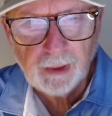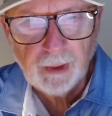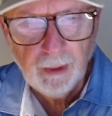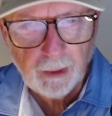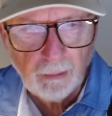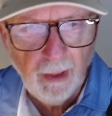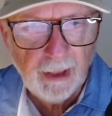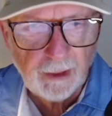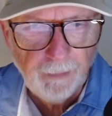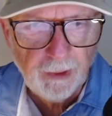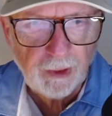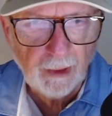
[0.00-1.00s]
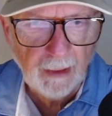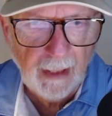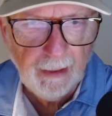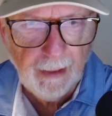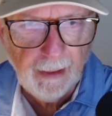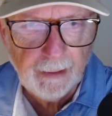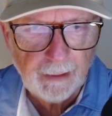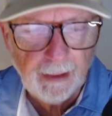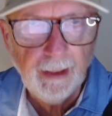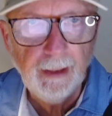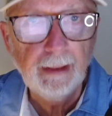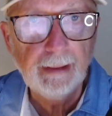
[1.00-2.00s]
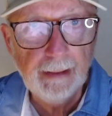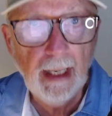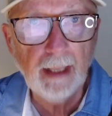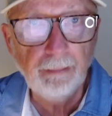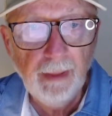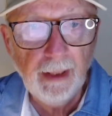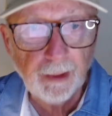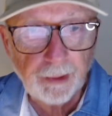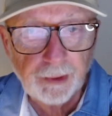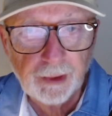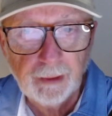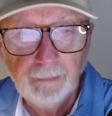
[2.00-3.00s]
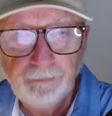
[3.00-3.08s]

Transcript: in a transmission line and antenna, not myths.